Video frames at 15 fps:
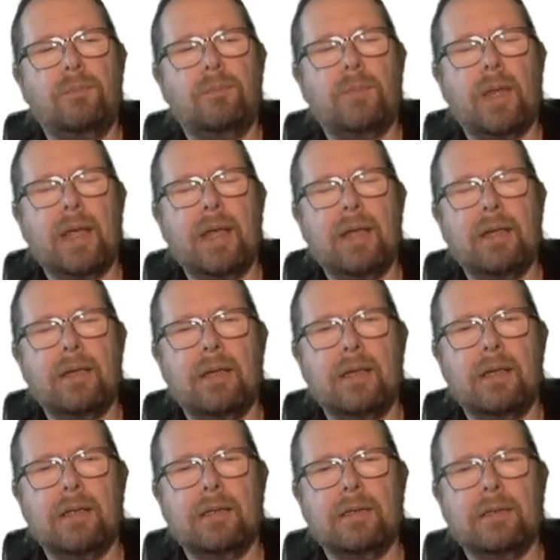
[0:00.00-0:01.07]
and
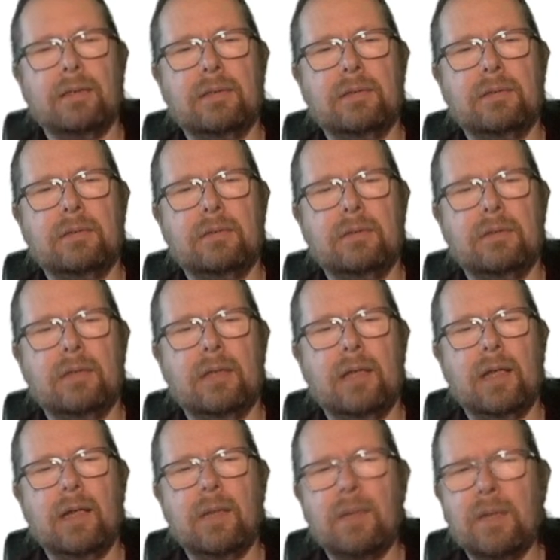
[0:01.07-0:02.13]

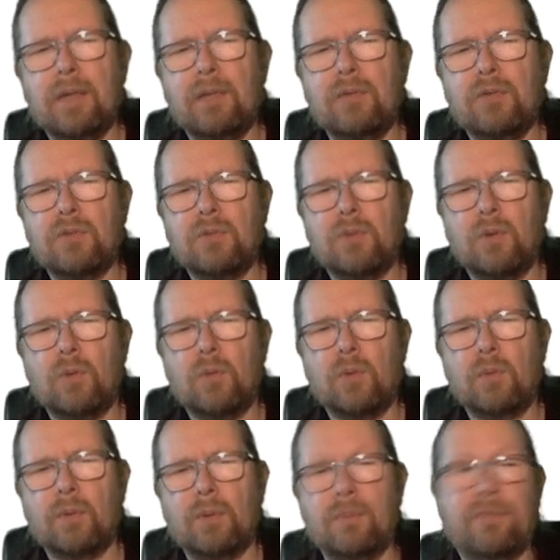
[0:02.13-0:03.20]
I may give you some homework.
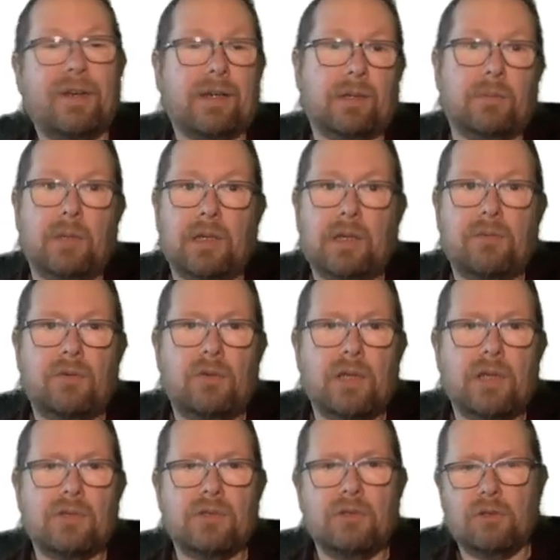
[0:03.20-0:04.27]
In fact, I might give you
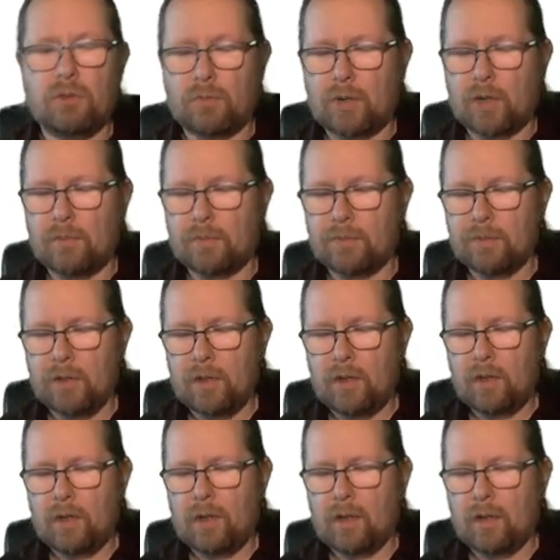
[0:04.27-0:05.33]
that cylinder problem
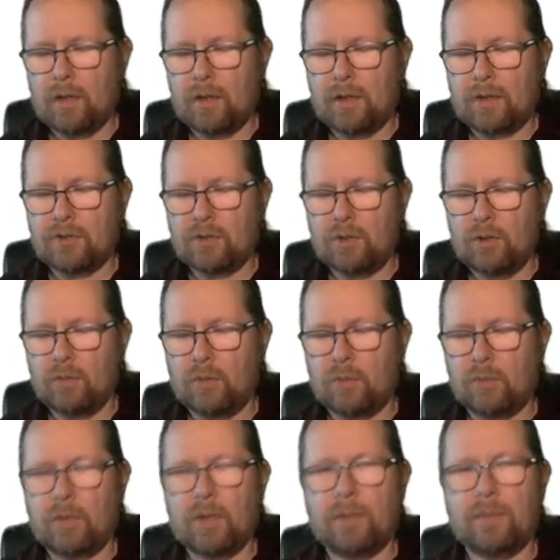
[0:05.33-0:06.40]
as a homework
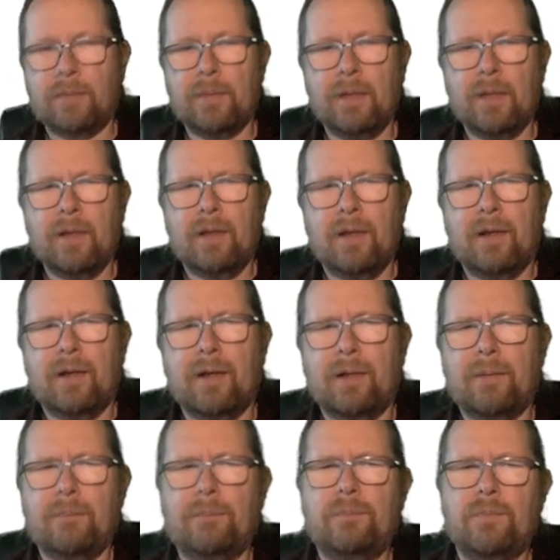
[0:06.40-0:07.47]
problem,
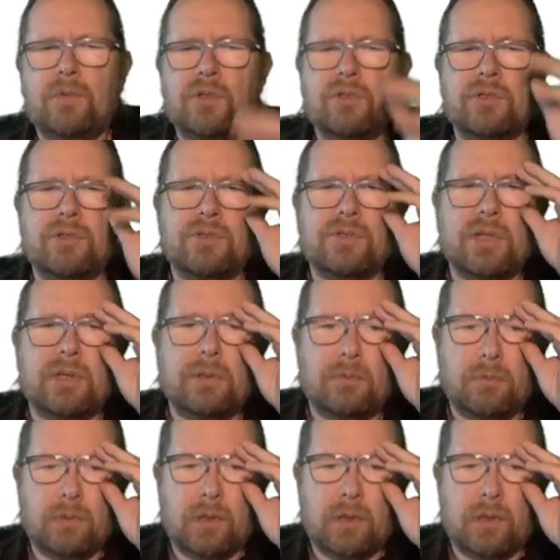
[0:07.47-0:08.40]
just to see,